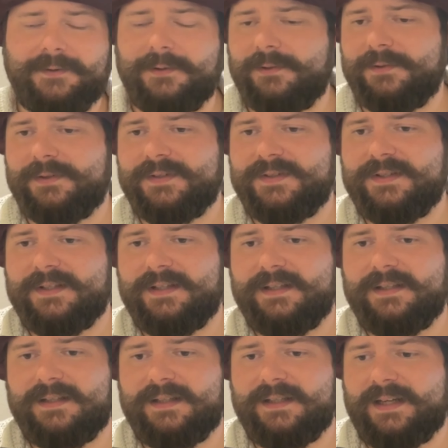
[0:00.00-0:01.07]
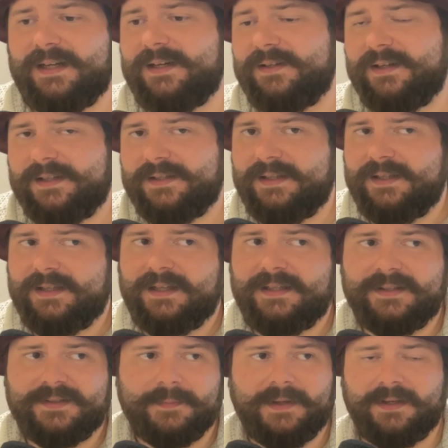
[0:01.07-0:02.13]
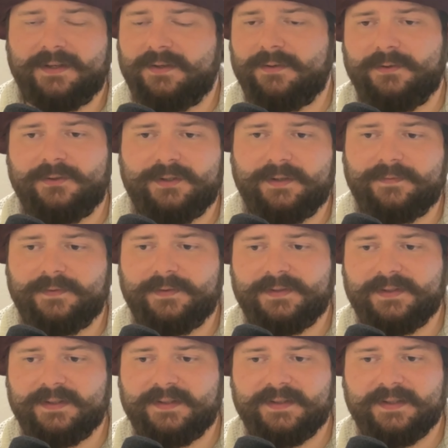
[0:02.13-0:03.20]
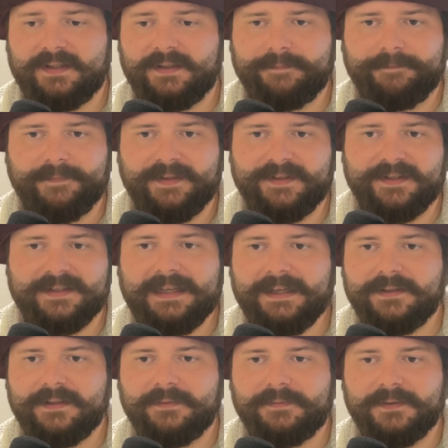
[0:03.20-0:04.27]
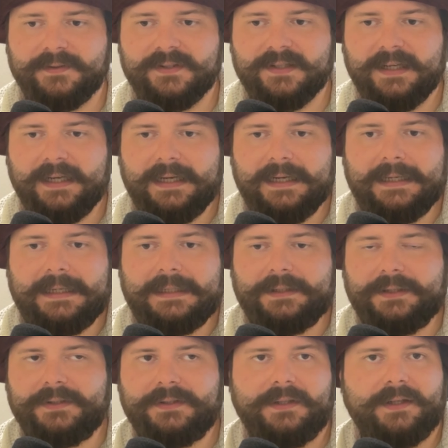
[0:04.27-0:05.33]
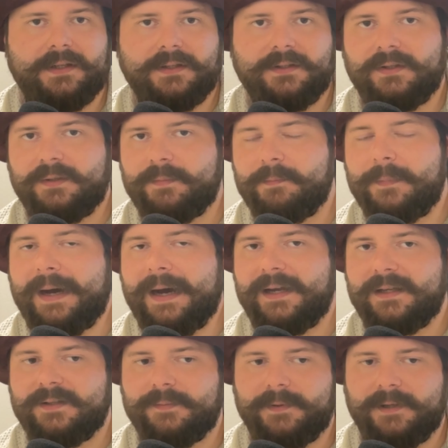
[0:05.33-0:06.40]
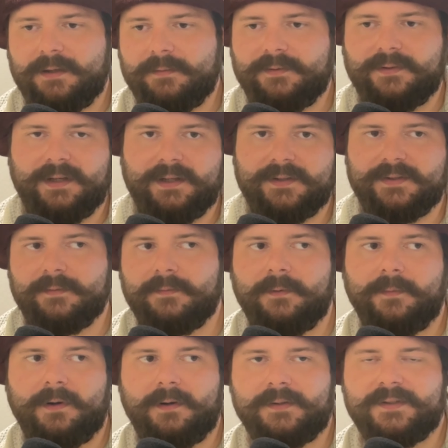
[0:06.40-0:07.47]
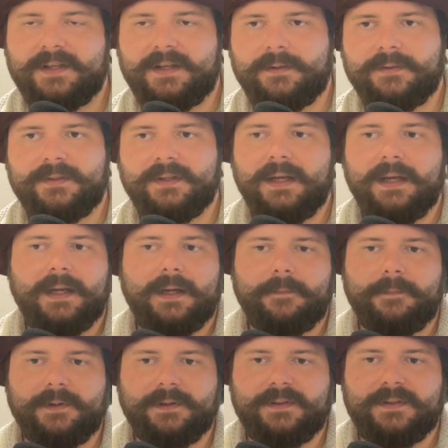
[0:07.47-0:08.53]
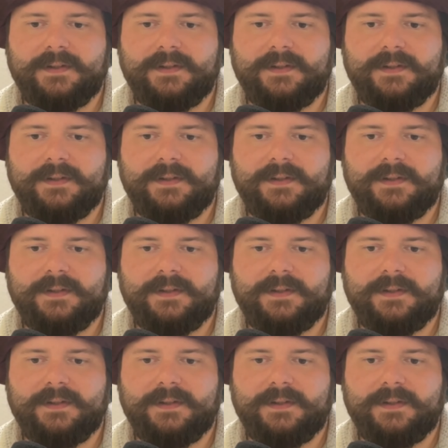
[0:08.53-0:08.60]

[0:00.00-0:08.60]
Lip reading: honesty, yeah, it doesn't make a huge difference. It's a slight difference that you might be able to get some more marks out, but